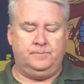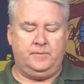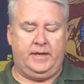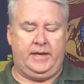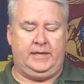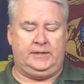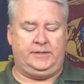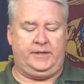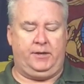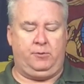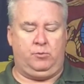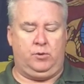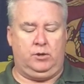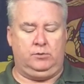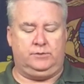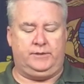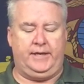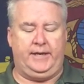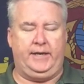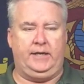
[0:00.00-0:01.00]
has a
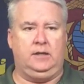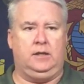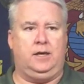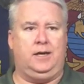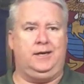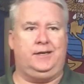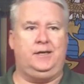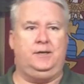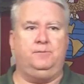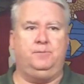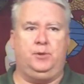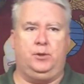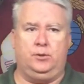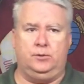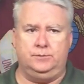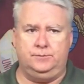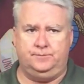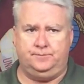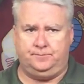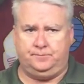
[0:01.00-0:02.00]
rotating locking
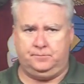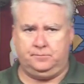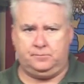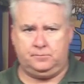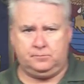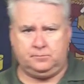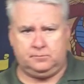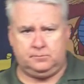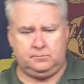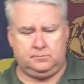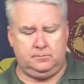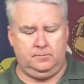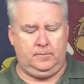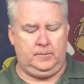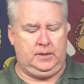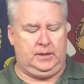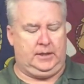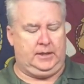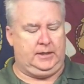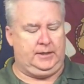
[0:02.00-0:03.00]
bolt.
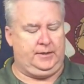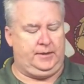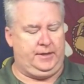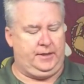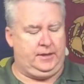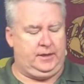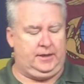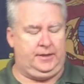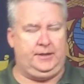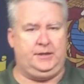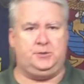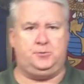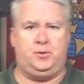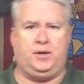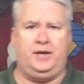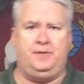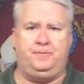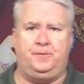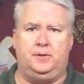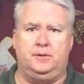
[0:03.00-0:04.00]
On this
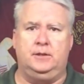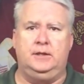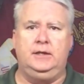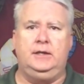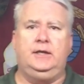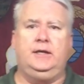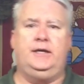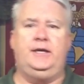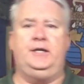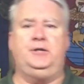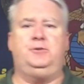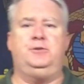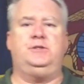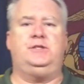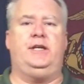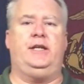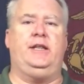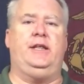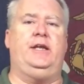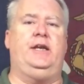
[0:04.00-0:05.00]
rifle,
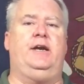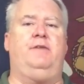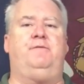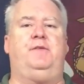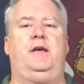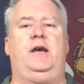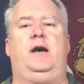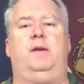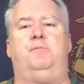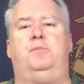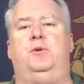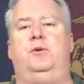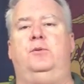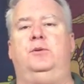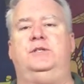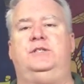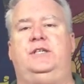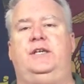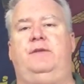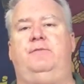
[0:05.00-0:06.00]
interestingly enough, the upper
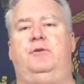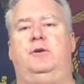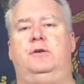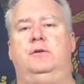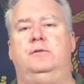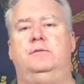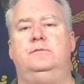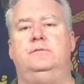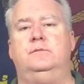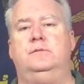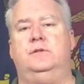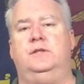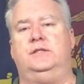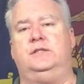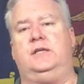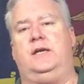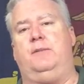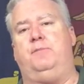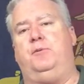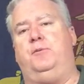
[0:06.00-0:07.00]
receiver,
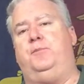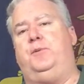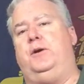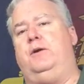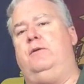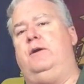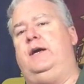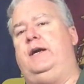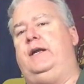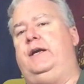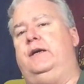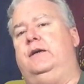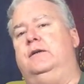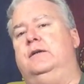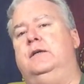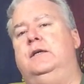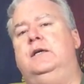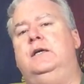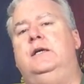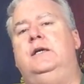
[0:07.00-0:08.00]
this upper part right
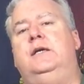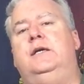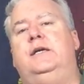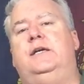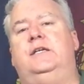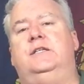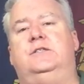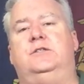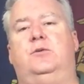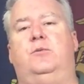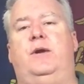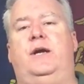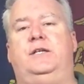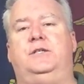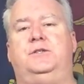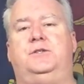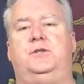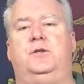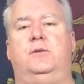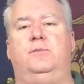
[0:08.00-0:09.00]
here, is the
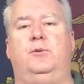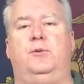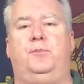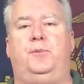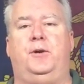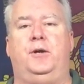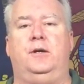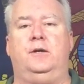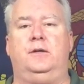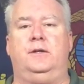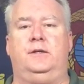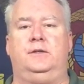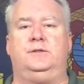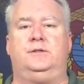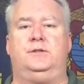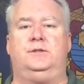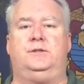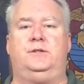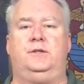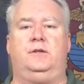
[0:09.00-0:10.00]
registerable part.
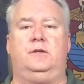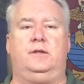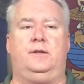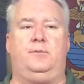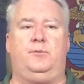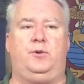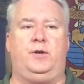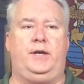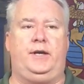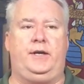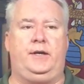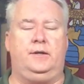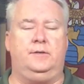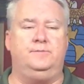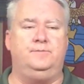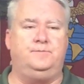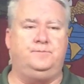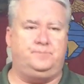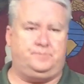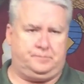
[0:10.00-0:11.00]
Here's the serial number right here.
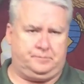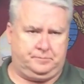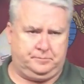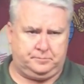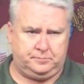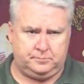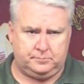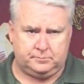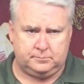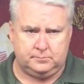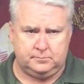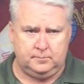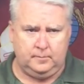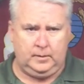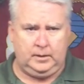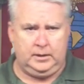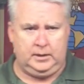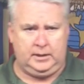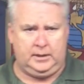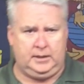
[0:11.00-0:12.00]

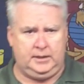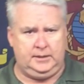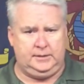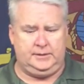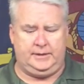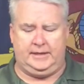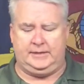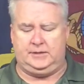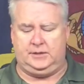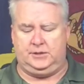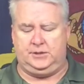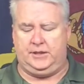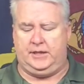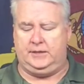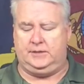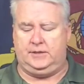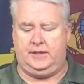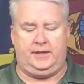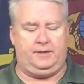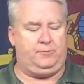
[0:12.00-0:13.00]
It has
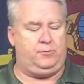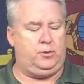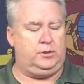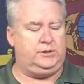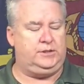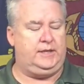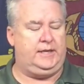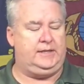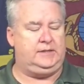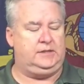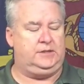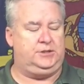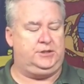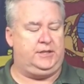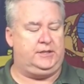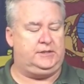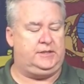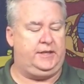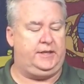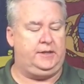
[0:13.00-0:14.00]
adjust, and of course it has
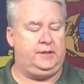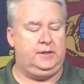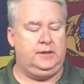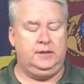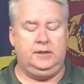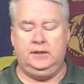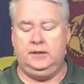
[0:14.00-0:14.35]
adjusting